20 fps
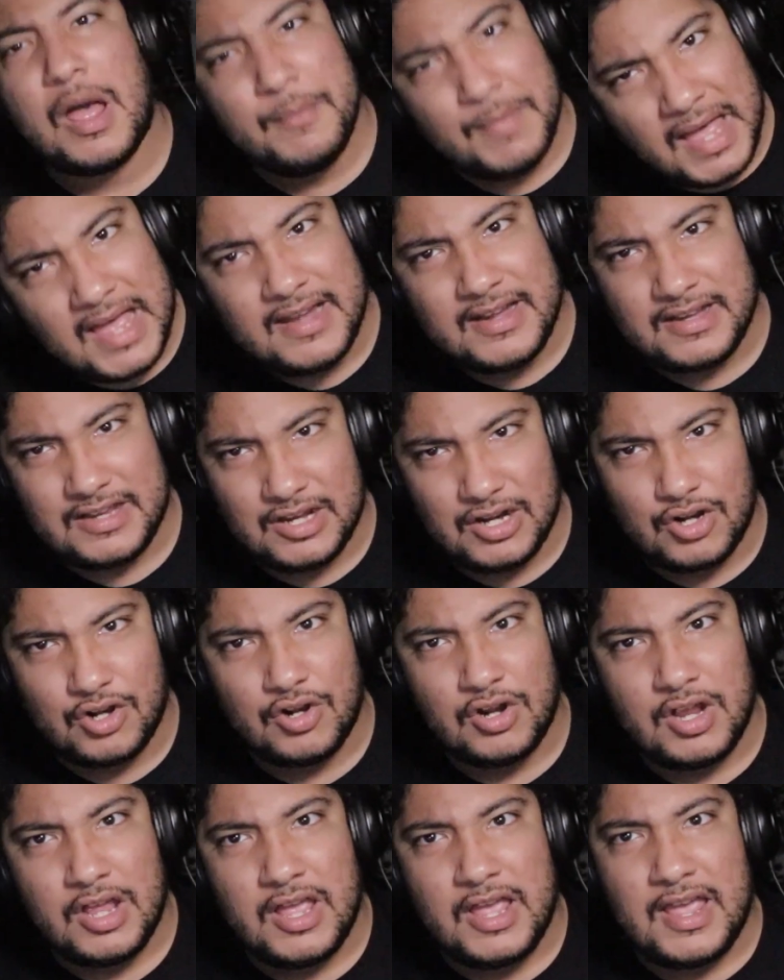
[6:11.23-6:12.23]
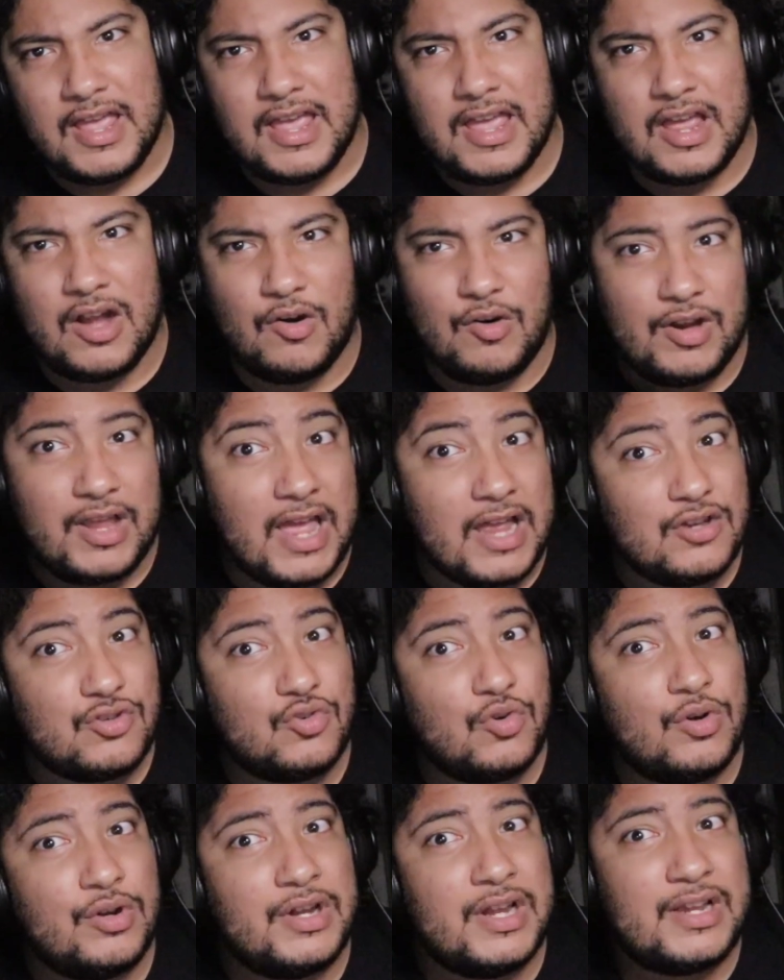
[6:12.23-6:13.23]
I'm out of here, and I'll
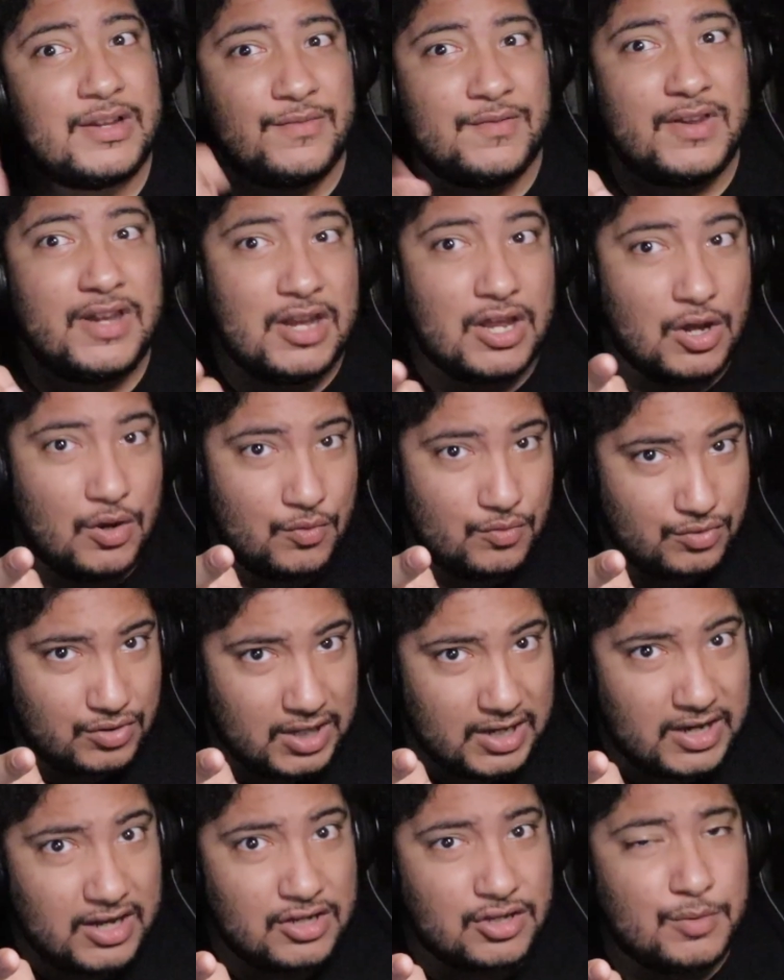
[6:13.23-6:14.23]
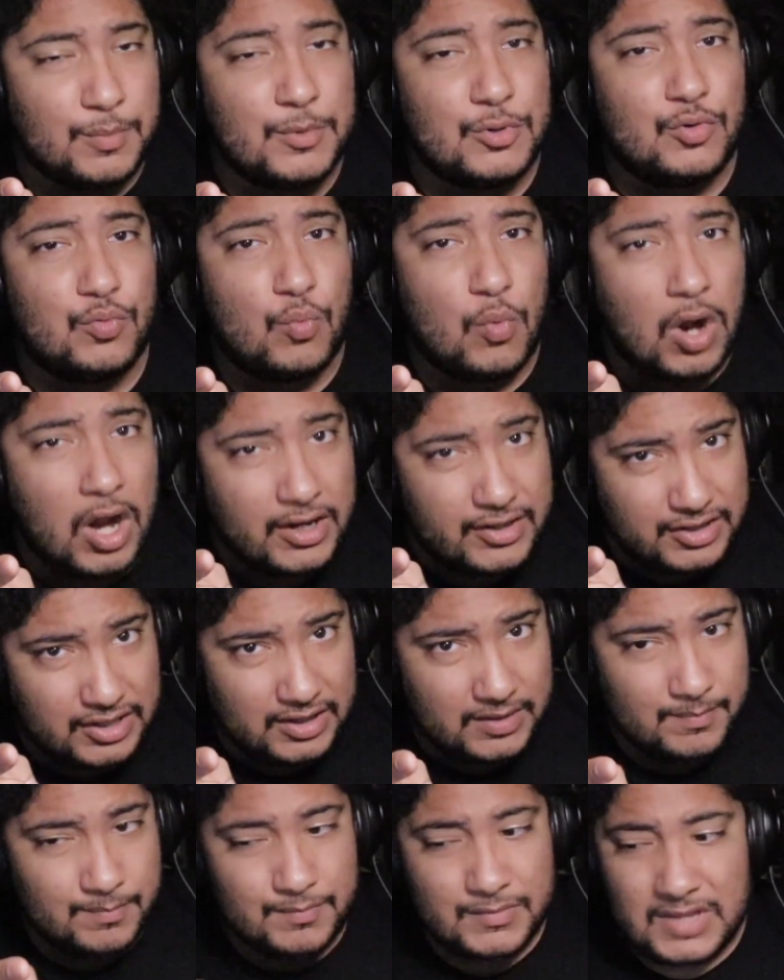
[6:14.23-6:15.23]
catch you all in the next video. Thank you guys so much for
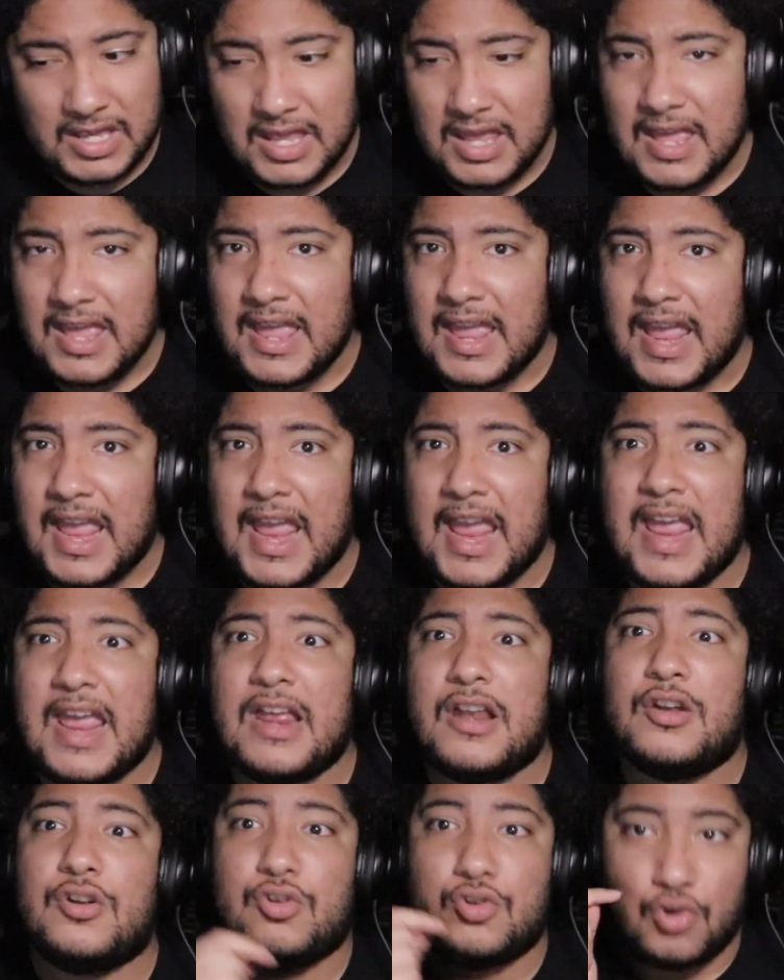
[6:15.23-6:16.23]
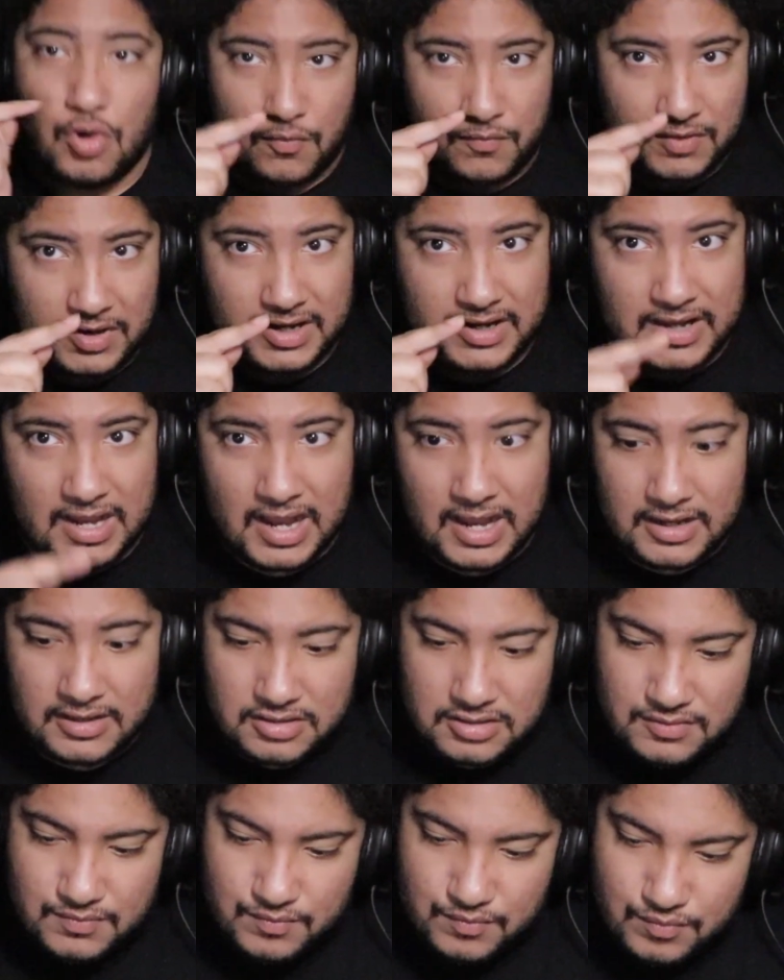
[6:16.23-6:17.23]
watching, and don't forget,
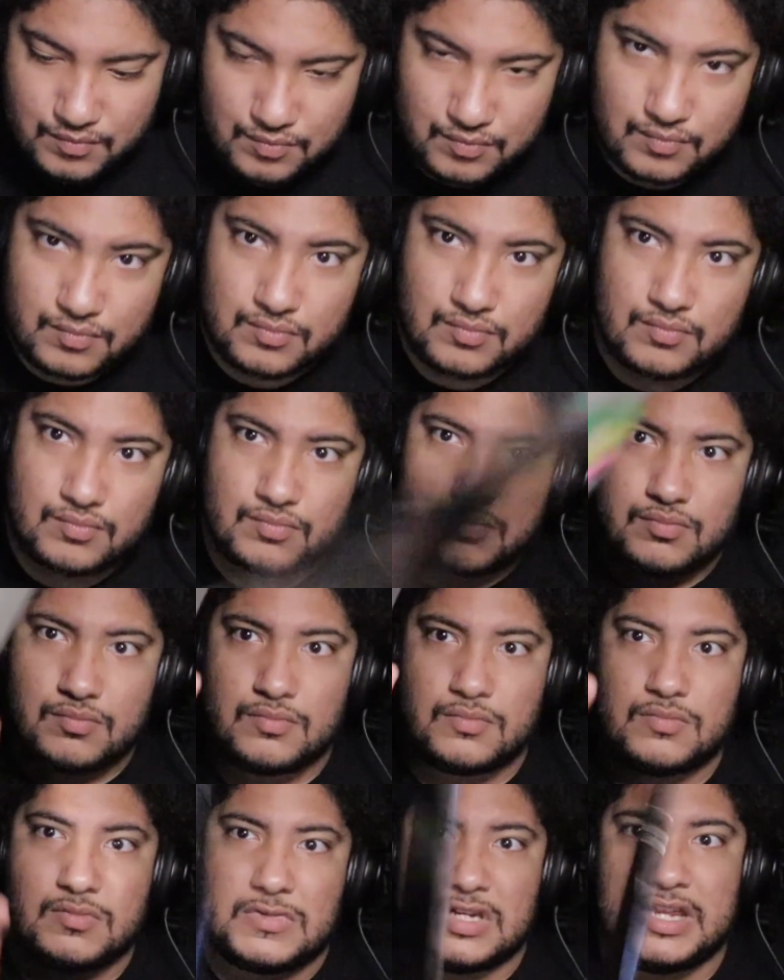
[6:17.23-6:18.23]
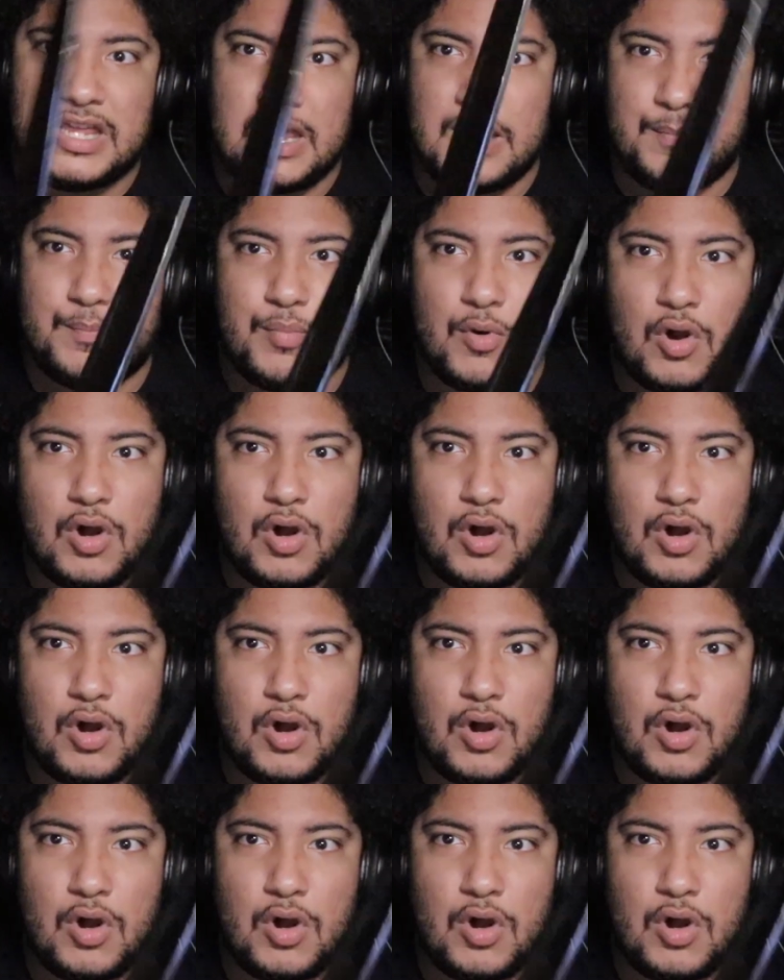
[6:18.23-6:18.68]
guys, to keep